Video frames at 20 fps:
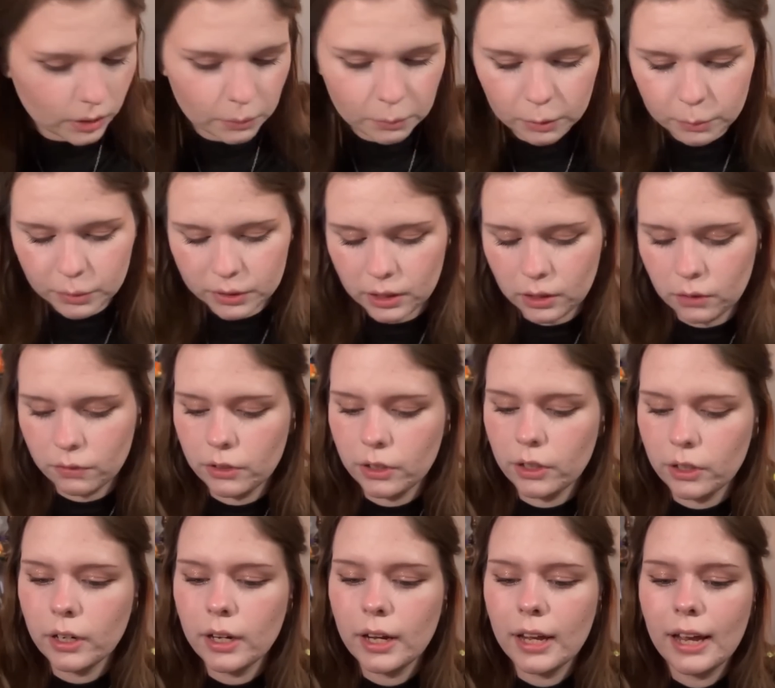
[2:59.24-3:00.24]
I'm going to put that over
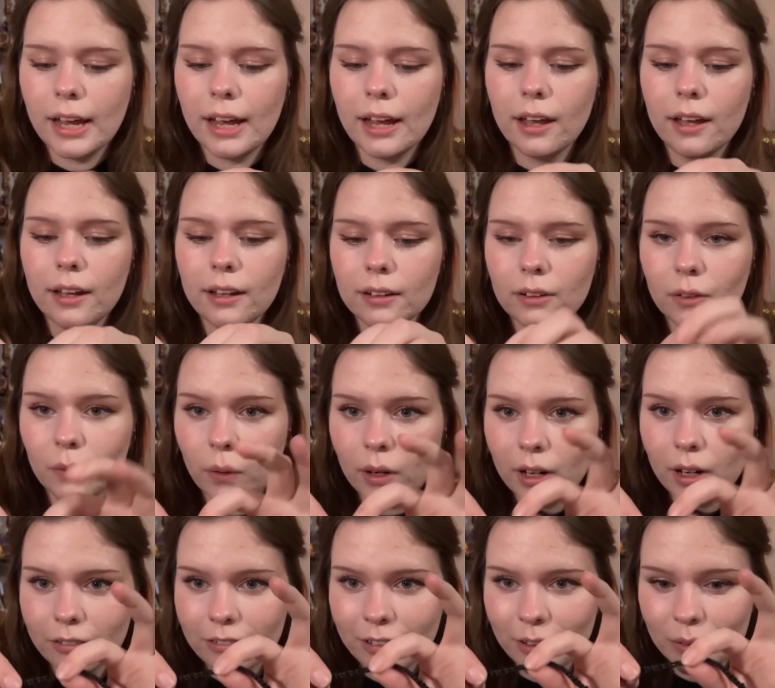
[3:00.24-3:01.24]
there. And look what
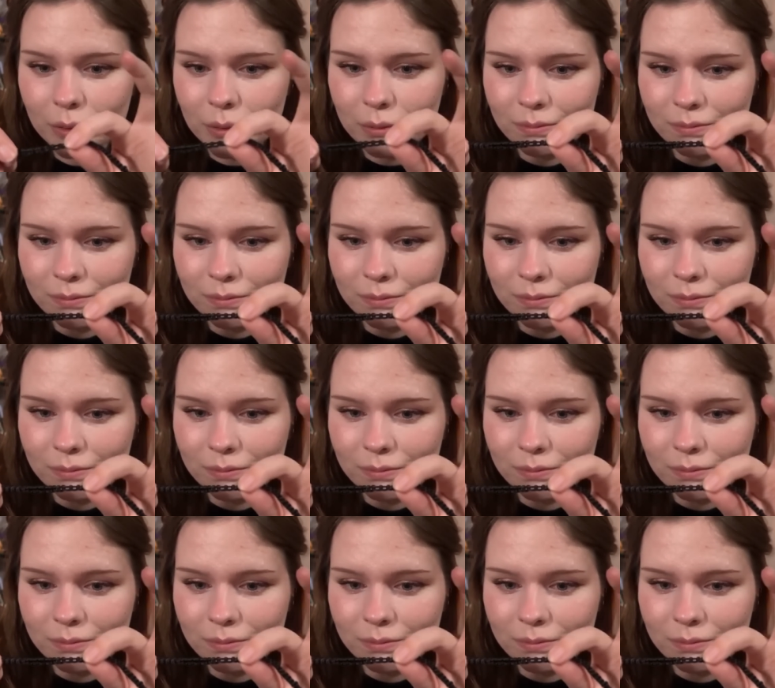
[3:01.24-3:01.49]
I found.